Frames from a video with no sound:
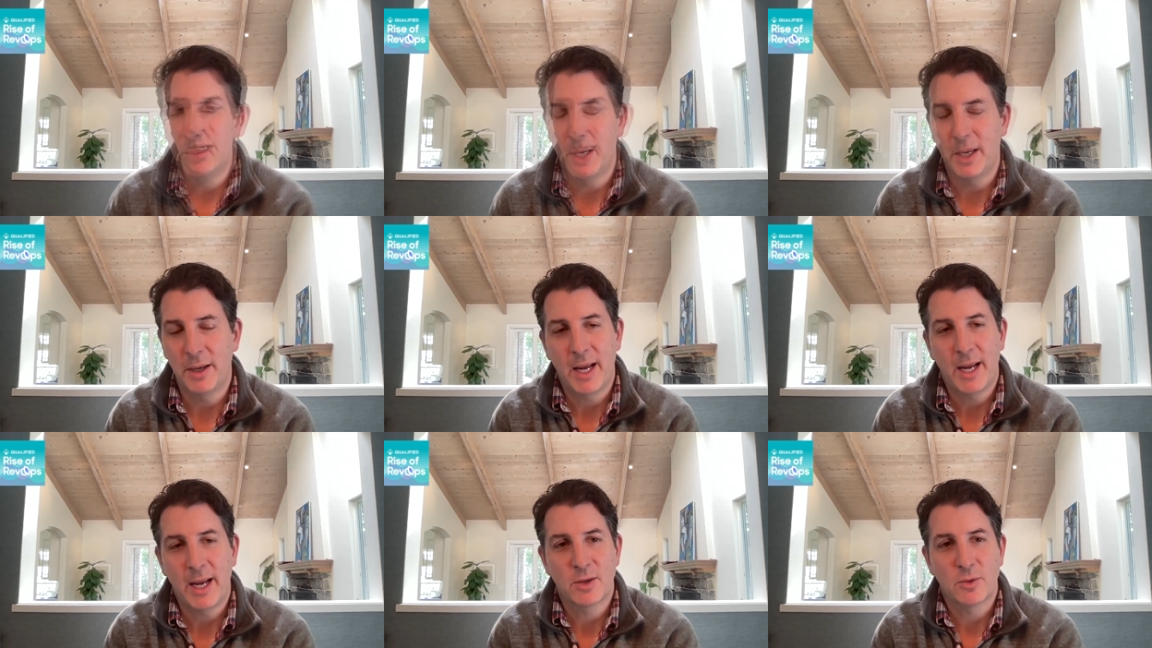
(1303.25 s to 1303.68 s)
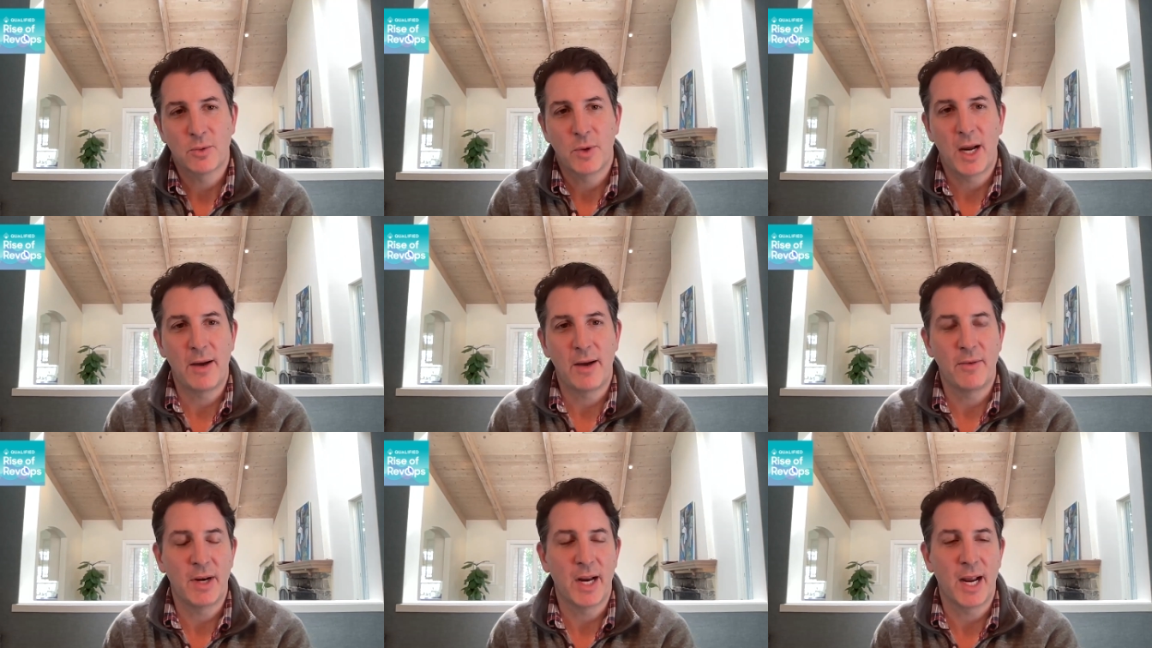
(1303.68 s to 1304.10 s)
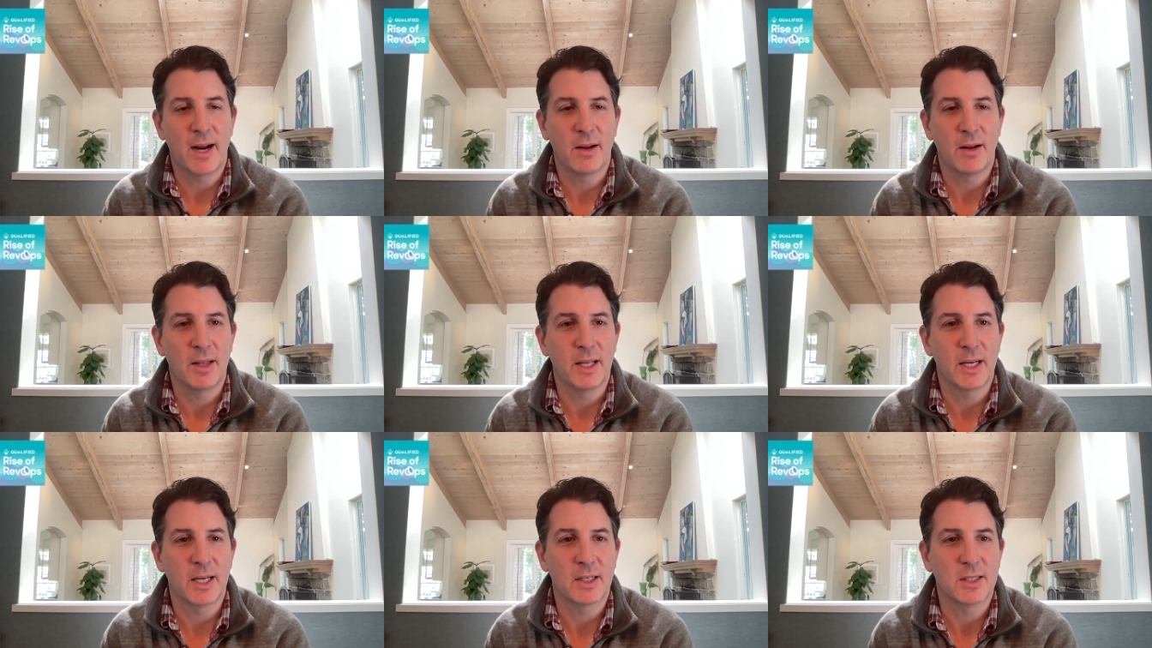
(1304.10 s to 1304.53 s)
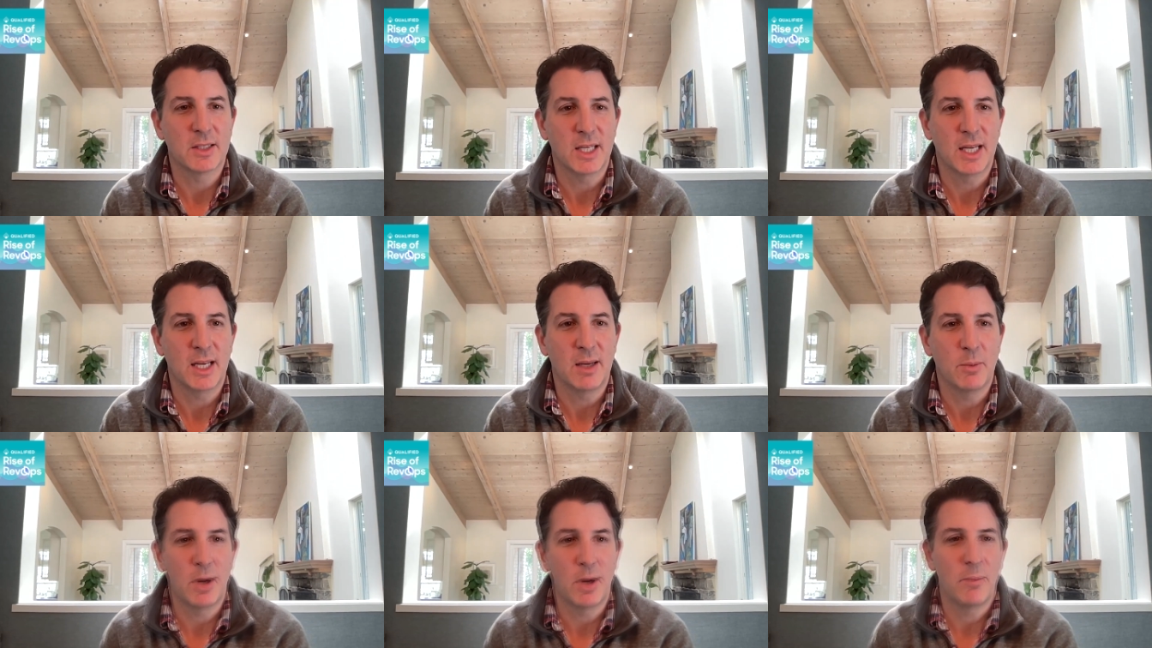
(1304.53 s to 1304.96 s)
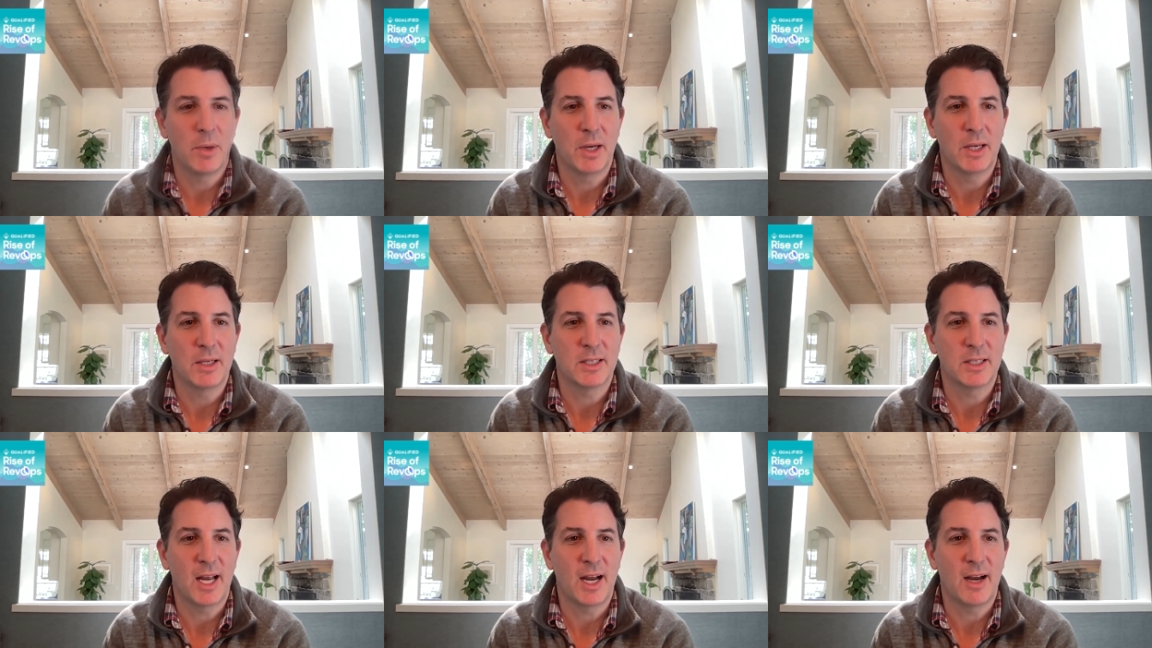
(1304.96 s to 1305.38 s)
But that's why I have an analytics team on
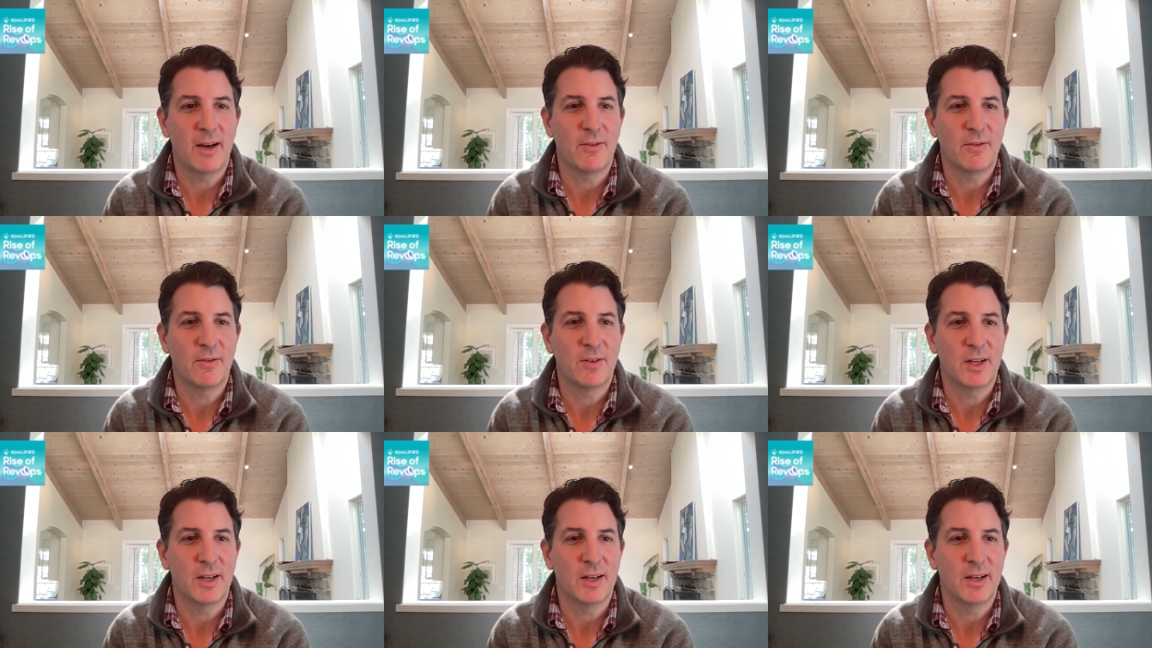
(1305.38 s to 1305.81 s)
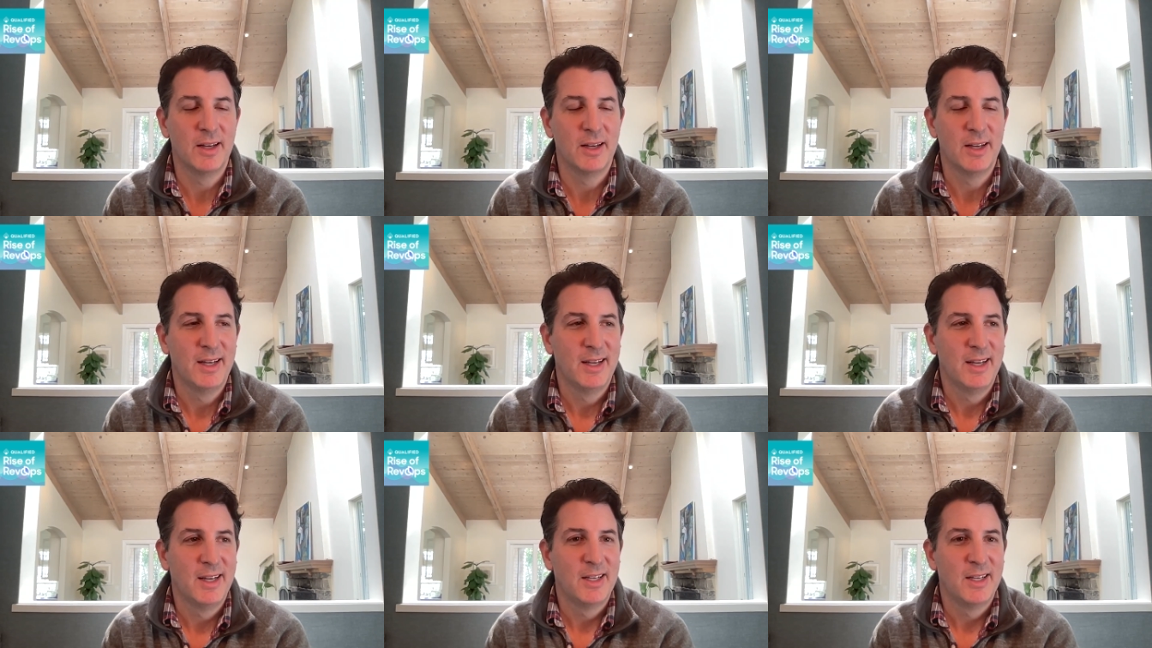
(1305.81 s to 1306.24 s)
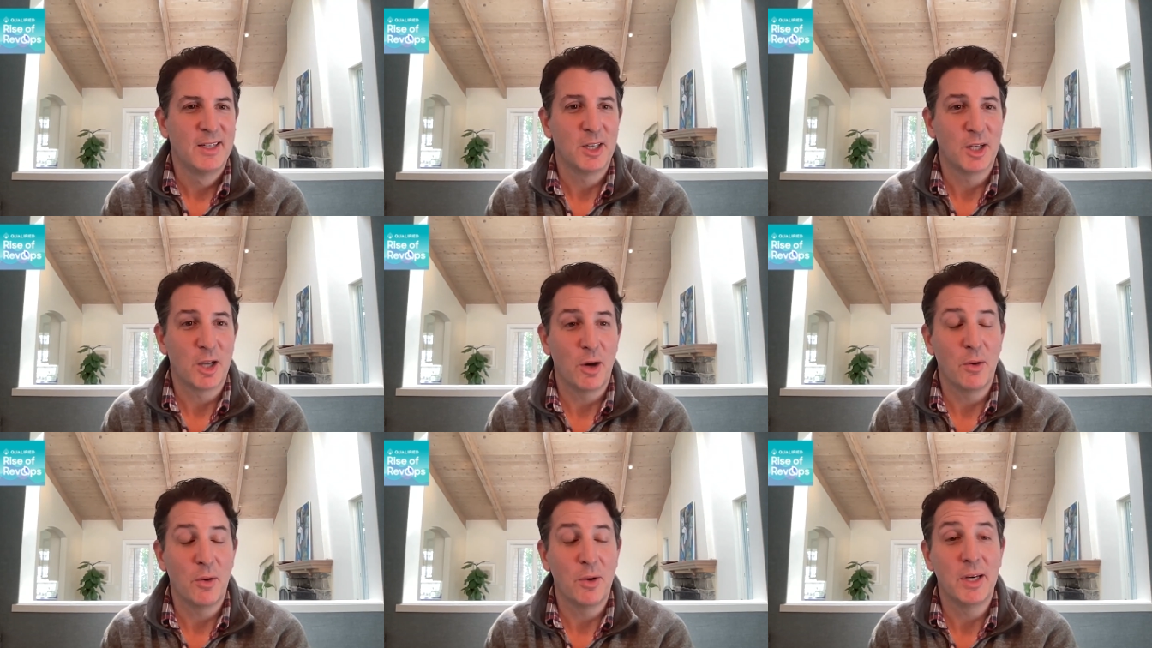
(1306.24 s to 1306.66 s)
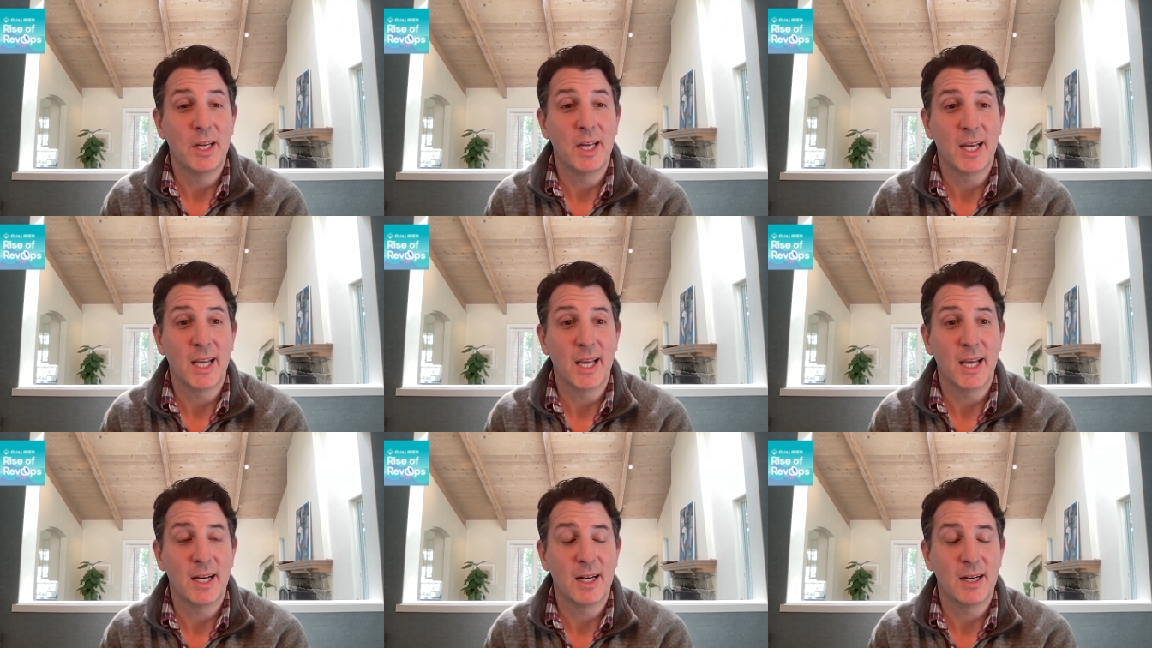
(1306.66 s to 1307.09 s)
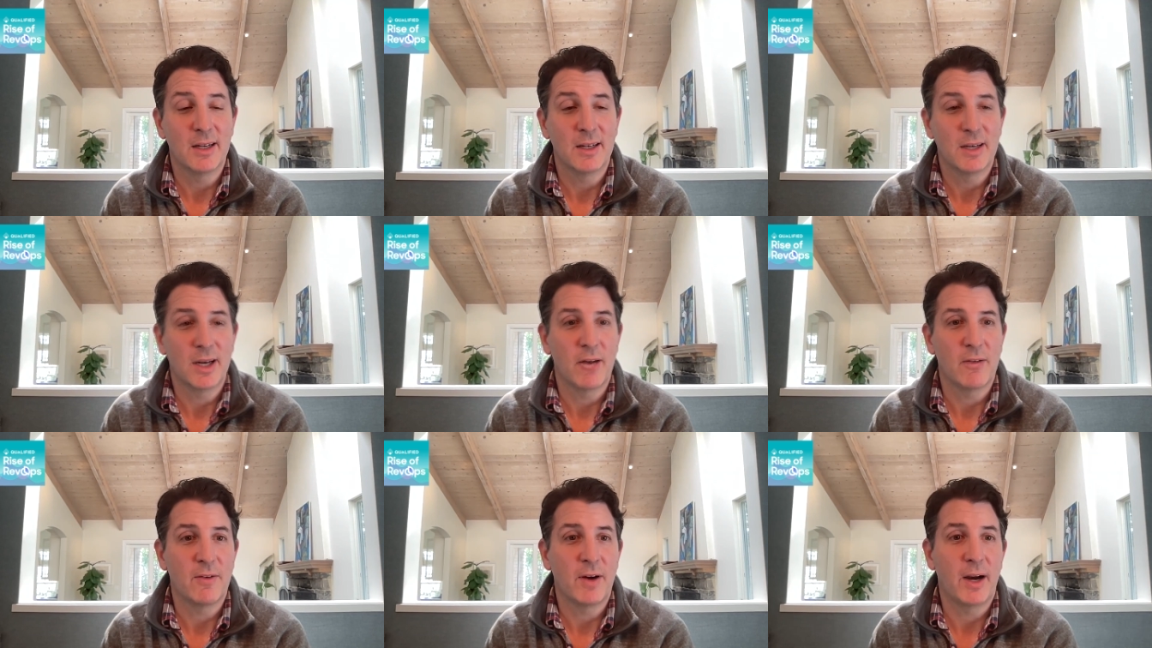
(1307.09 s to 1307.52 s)
my staff to to go and dig in and
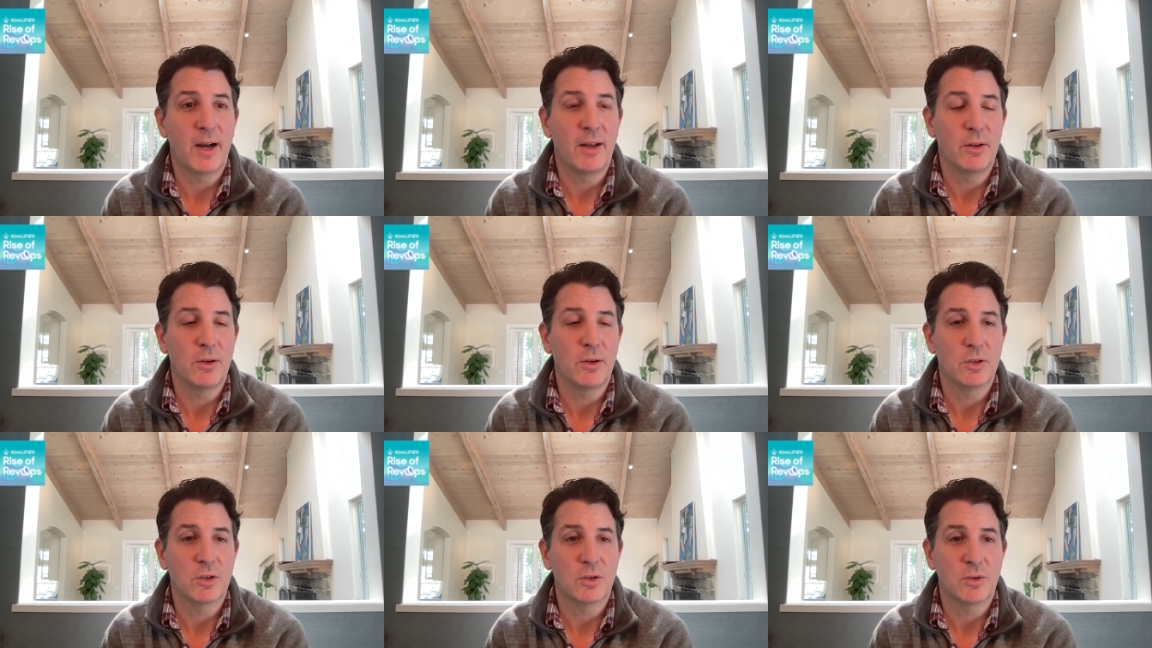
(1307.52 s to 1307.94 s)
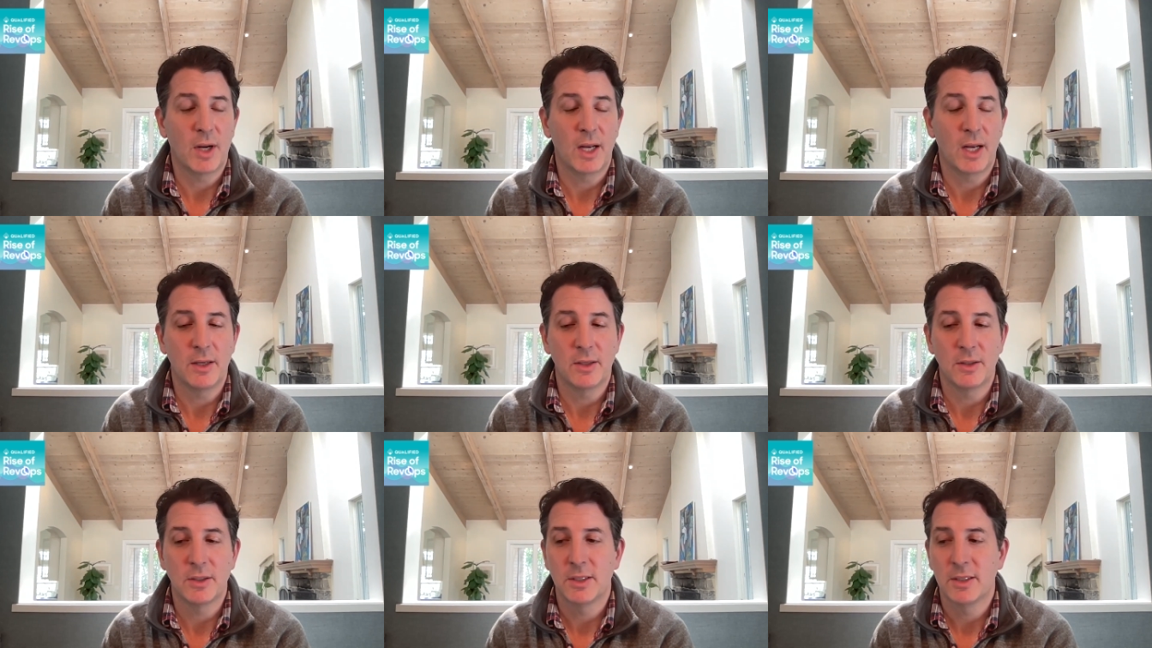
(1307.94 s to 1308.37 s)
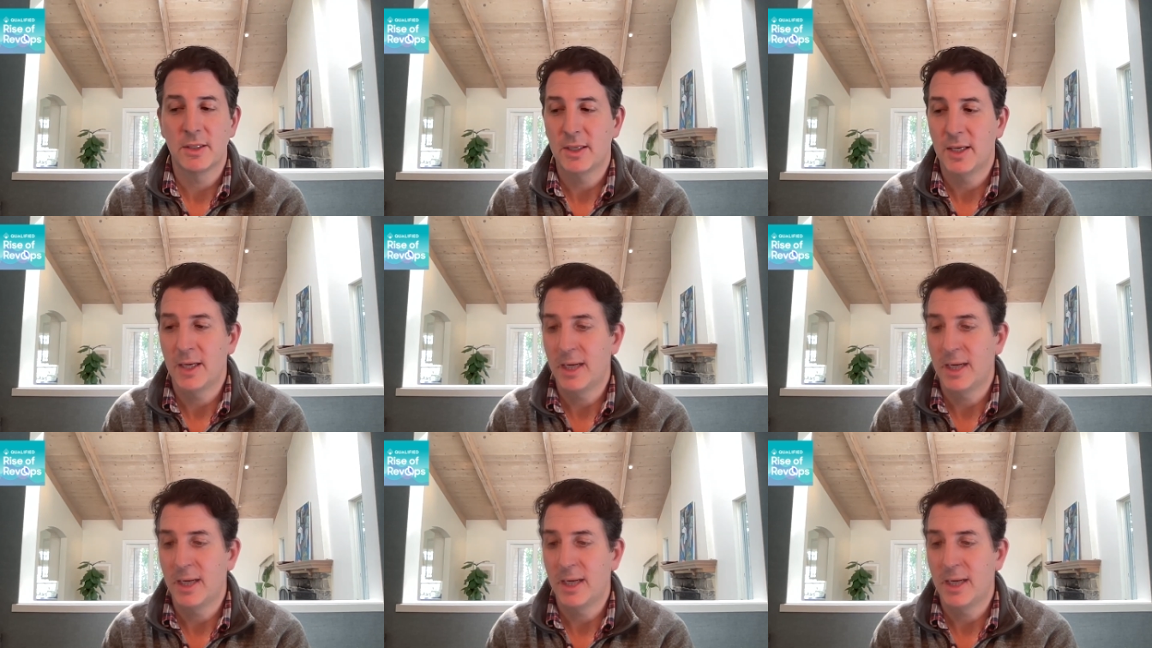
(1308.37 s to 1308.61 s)
try to find those trends.